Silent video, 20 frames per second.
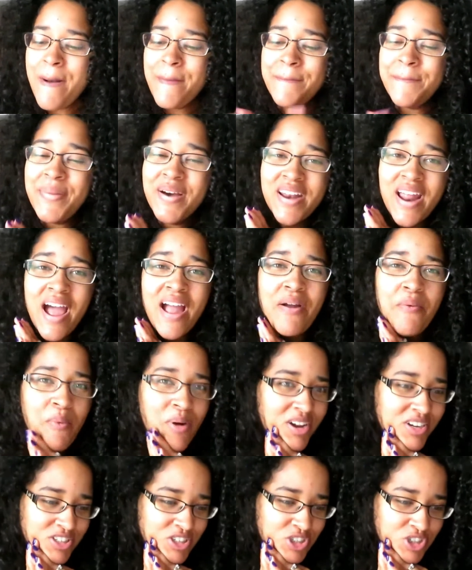But I
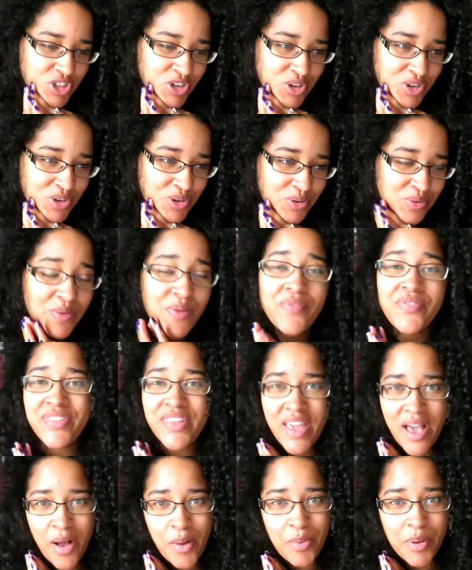want to show you
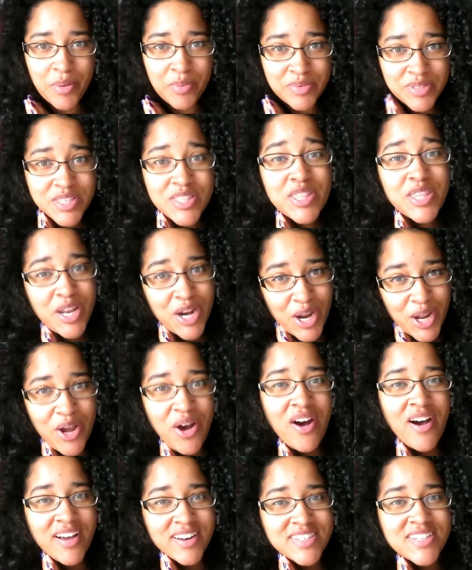the albums that I
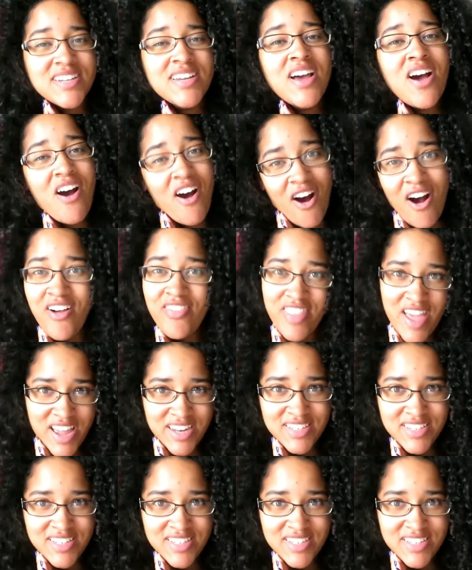got on that